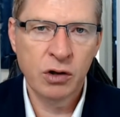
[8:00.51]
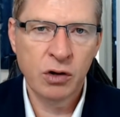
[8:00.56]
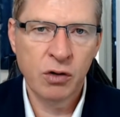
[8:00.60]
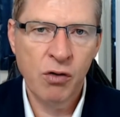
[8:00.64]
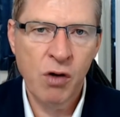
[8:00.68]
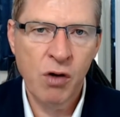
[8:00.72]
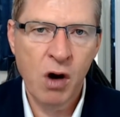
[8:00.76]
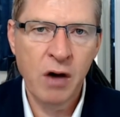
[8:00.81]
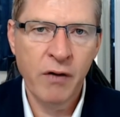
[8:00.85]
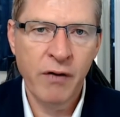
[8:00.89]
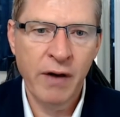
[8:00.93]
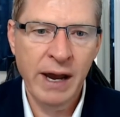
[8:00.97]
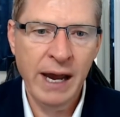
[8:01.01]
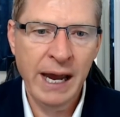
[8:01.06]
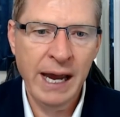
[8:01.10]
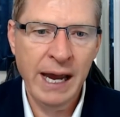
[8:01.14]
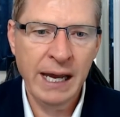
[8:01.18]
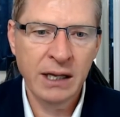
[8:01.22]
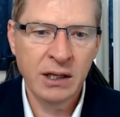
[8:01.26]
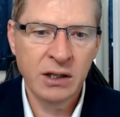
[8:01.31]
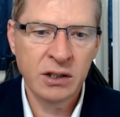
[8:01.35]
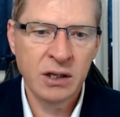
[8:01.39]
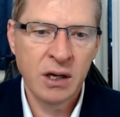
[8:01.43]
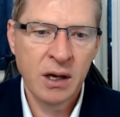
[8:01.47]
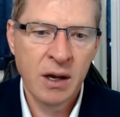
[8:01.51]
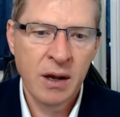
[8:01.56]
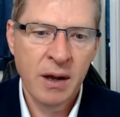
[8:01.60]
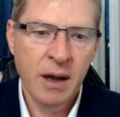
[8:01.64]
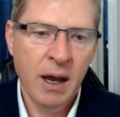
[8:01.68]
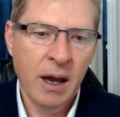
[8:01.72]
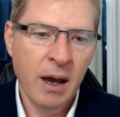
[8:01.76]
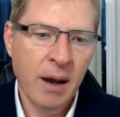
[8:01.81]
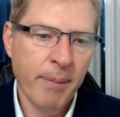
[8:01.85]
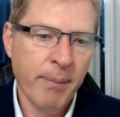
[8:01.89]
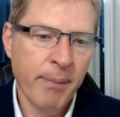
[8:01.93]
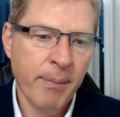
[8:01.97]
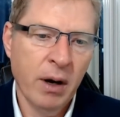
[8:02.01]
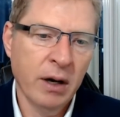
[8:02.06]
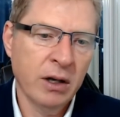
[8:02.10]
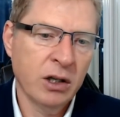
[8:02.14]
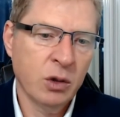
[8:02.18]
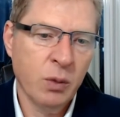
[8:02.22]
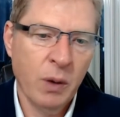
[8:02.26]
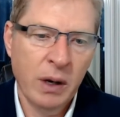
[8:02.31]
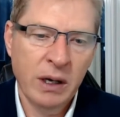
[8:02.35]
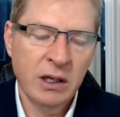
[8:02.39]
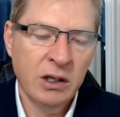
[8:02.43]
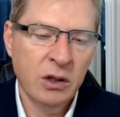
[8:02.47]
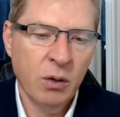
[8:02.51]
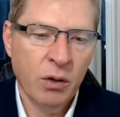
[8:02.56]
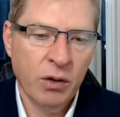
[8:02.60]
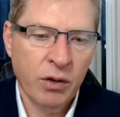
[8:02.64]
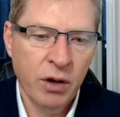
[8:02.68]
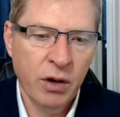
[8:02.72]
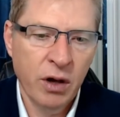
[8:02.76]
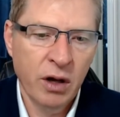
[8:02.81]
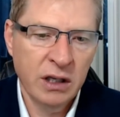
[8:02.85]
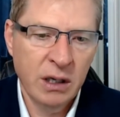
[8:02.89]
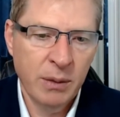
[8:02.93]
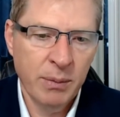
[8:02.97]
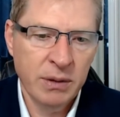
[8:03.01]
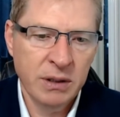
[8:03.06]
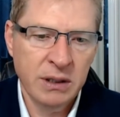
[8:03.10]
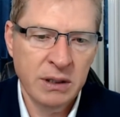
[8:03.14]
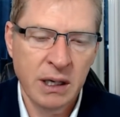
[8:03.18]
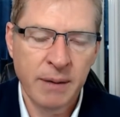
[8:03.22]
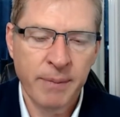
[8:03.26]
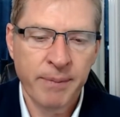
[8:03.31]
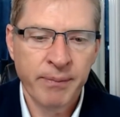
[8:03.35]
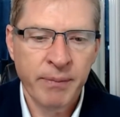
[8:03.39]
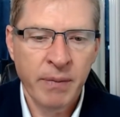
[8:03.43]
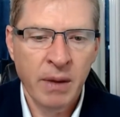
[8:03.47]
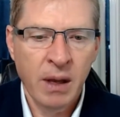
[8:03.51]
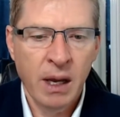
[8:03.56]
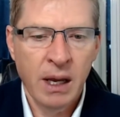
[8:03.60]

your overheads by 20 or 30%.